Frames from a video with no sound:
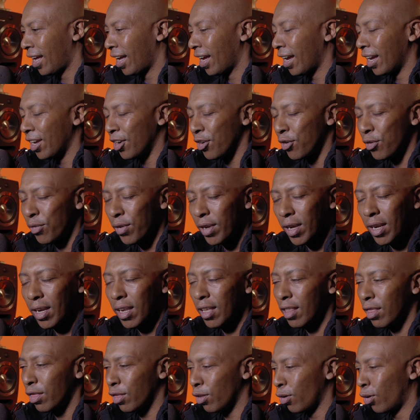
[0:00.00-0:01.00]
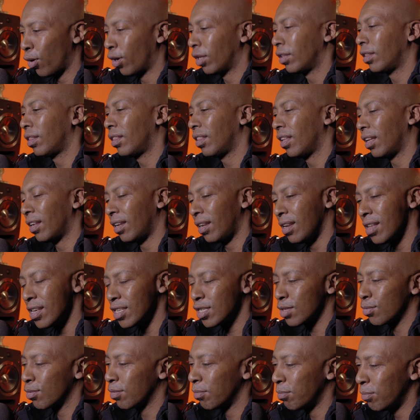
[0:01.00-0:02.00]
I really thought that
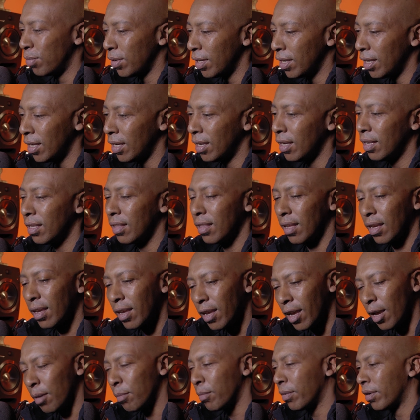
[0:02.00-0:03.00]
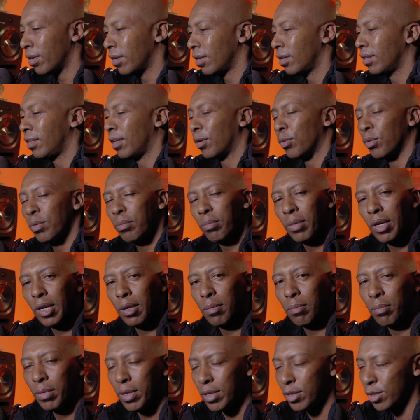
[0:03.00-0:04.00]
this would be the camera that would
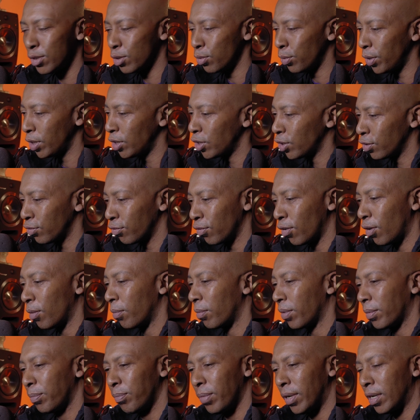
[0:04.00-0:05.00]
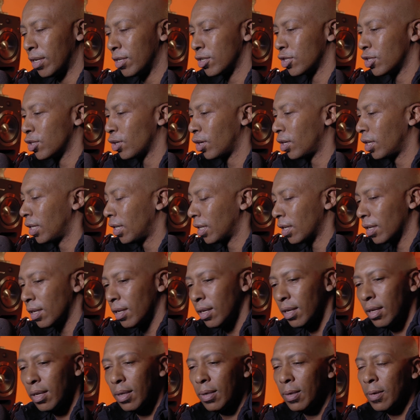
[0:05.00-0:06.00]
make me switch from Panasonic,
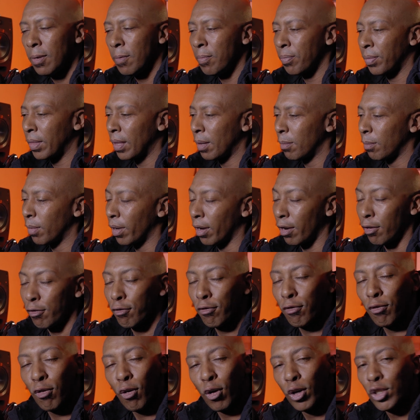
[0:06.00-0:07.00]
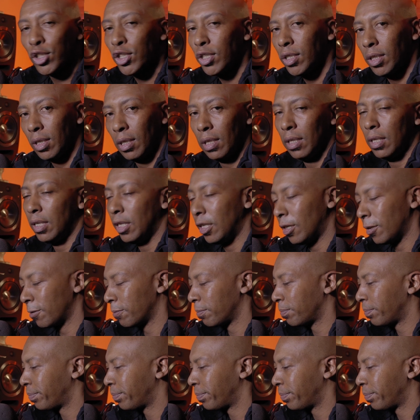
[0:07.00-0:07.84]
but unfortunately,